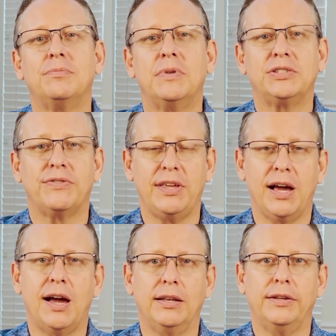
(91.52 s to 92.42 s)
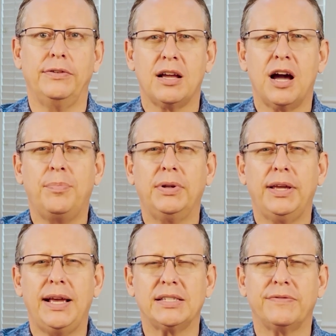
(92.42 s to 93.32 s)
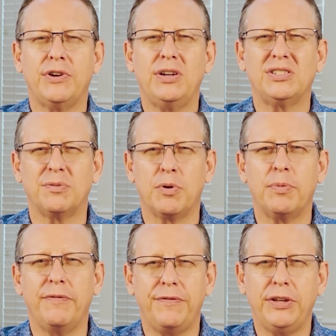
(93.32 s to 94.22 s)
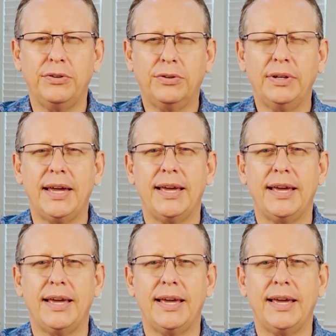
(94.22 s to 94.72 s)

to much of the island, Kapolei has a very suburban feel,